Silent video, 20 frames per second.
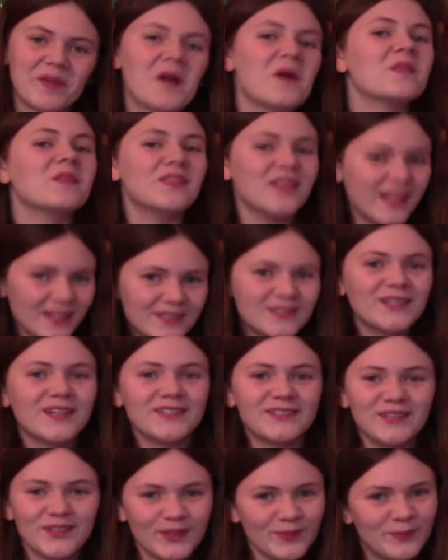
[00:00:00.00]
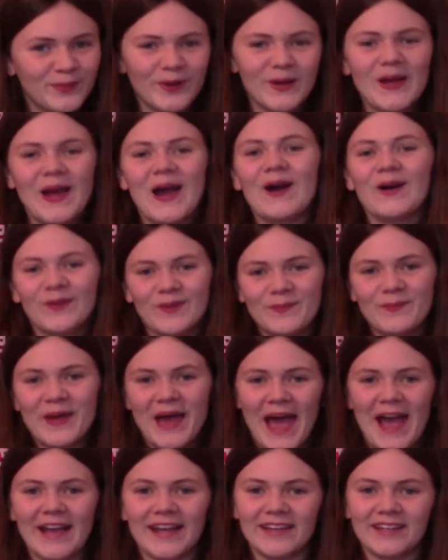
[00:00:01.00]
Let's get to the book outlet
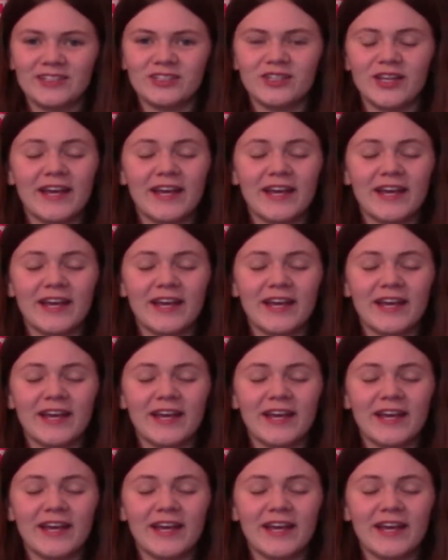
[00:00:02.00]
package.